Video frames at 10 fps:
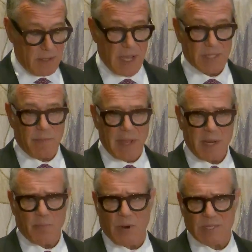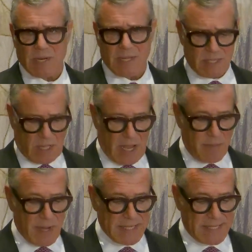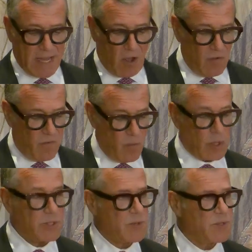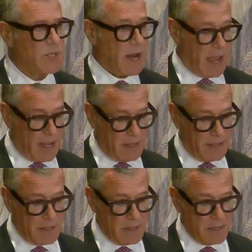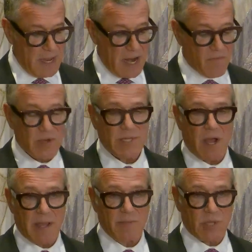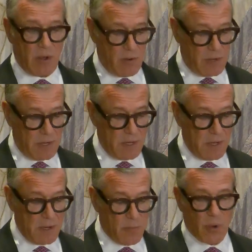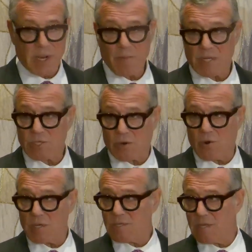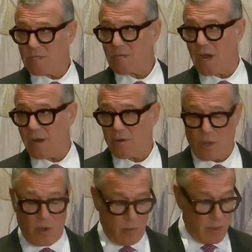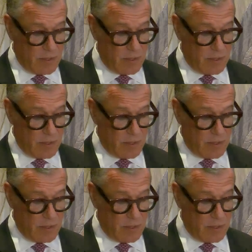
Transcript: as many presidents like myself will do today in every time zone pretty much across the entire globe.